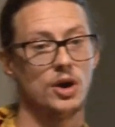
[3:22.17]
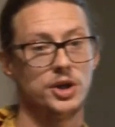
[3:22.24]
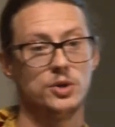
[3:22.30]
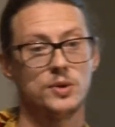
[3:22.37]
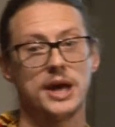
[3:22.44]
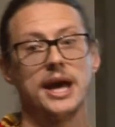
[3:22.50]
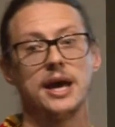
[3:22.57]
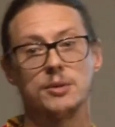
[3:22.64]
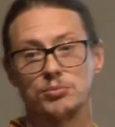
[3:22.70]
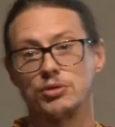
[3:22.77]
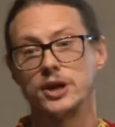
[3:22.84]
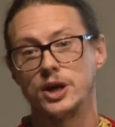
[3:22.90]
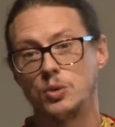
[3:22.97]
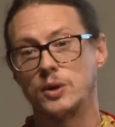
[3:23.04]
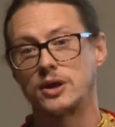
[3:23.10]
you can
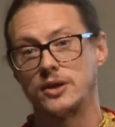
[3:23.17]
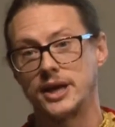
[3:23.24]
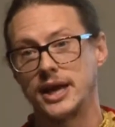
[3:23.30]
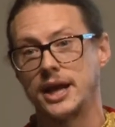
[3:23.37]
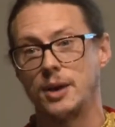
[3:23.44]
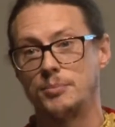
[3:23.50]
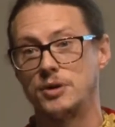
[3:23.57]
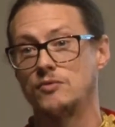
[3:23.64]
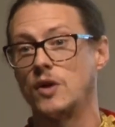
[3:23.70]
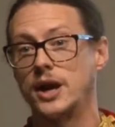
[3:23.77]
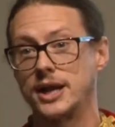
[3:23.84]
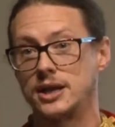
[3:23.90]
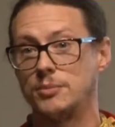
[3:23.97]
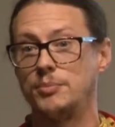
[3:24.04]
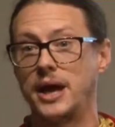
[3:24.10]
pretty quickly get up and
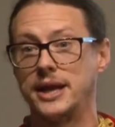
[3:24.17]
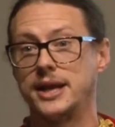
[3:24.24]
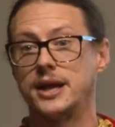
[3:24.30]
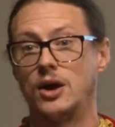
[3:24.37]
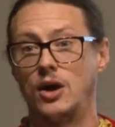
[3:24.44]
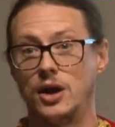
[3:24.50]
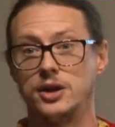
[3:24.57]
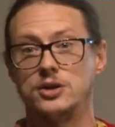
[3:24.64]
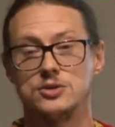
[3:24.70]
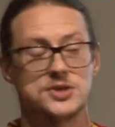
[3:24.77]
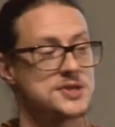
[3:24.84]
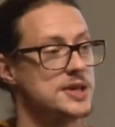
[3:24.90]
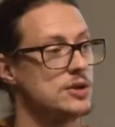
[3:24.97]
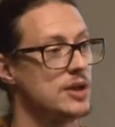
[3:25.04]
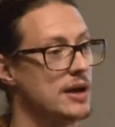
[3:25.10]
running depending on your
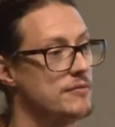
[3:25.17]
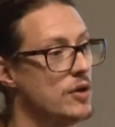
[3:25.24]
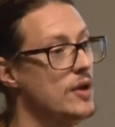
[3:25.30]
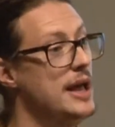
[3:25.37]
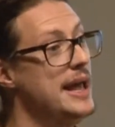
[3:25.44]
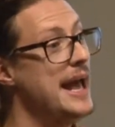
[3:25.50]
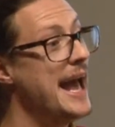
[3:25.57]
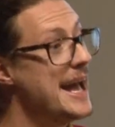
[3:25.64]
skill level,